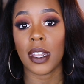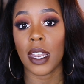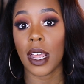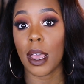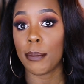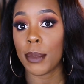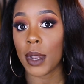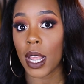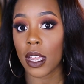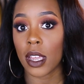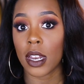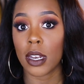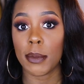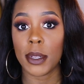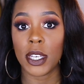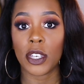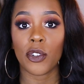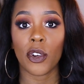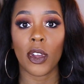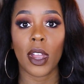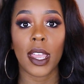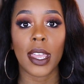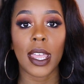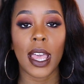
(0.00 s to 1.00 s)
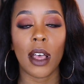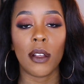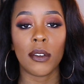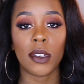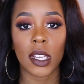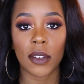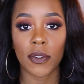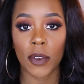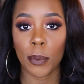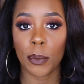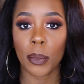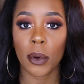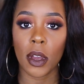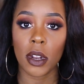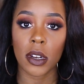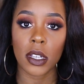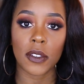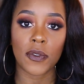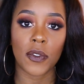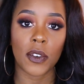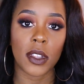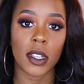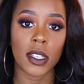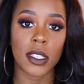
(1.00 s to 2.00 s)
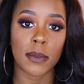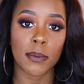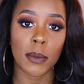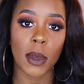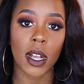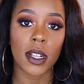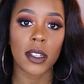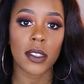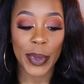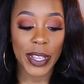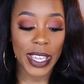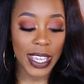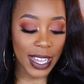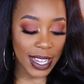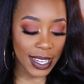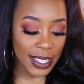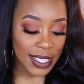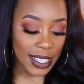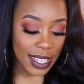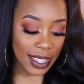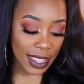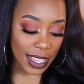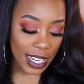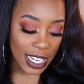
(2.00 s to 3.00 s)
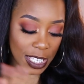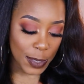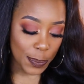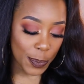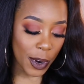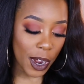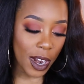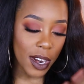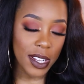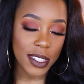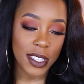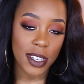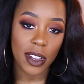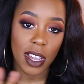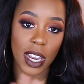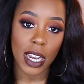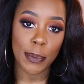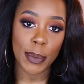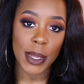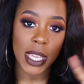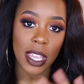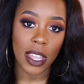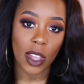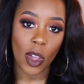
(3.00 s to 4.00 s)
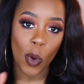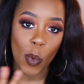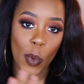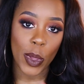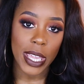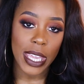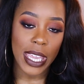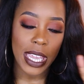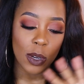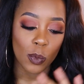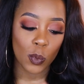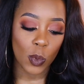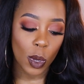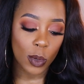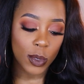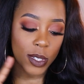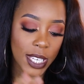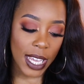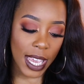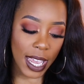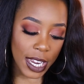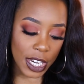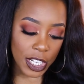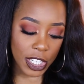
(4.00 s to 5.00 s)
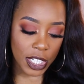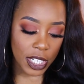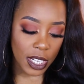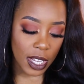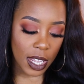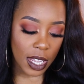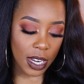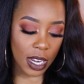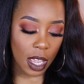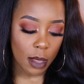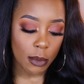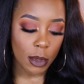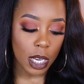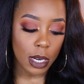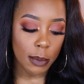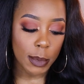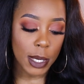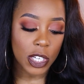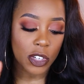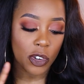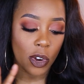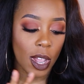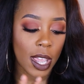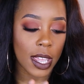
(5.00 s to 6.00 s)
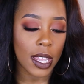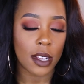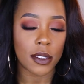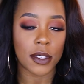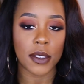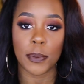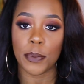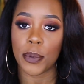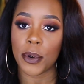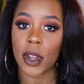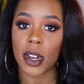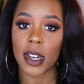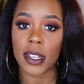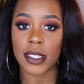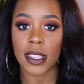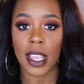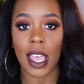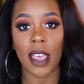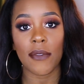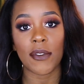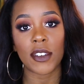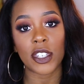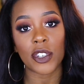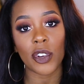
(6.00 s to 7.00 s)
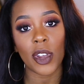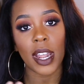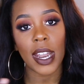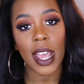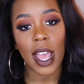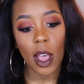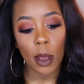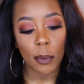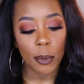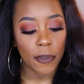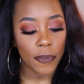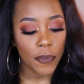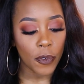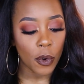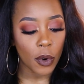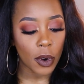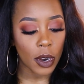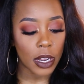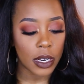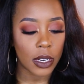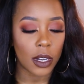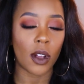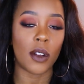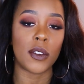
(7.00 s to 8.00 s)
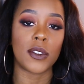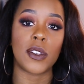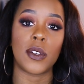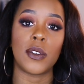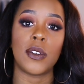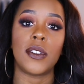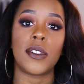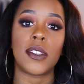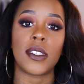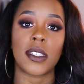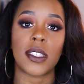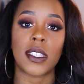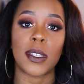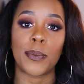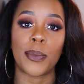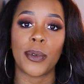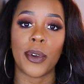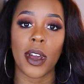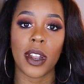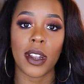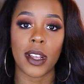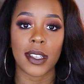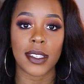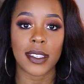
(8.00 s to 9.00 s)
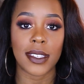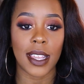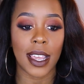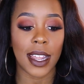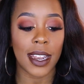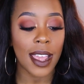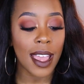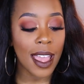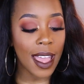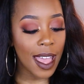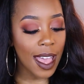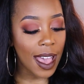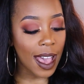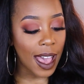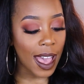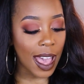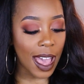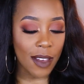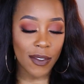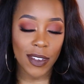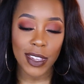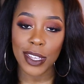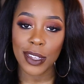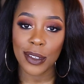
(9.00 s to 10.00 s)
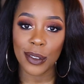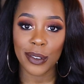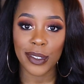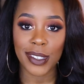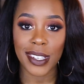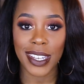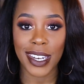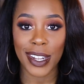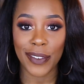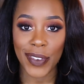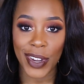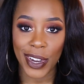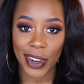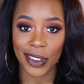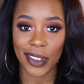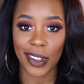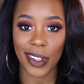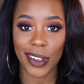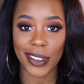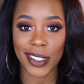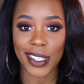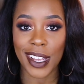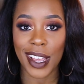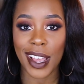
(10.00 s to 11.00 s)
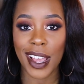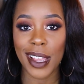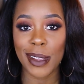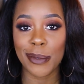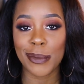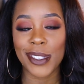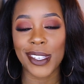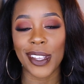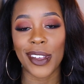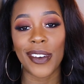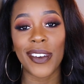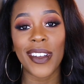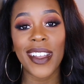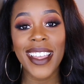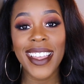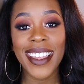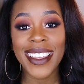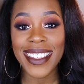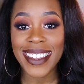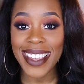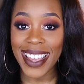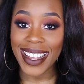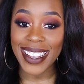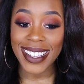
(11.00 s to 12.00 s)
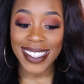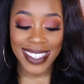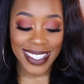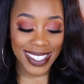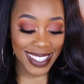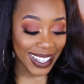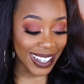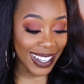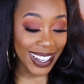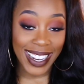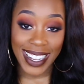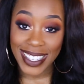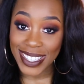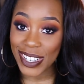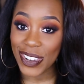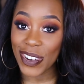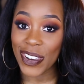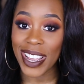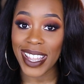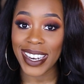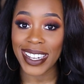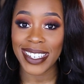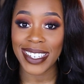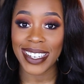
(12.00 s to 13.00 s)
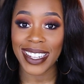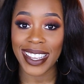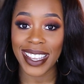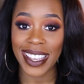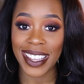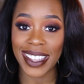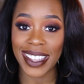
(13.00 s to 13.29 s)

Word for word: that I'm not going to be trying out different products for this month. But yes, these products are going to be going in rotation. I'm going to be trying out some products I haven't tried out before and also using some products that I haven't used in a very long time. So yes, let's go ahead and dig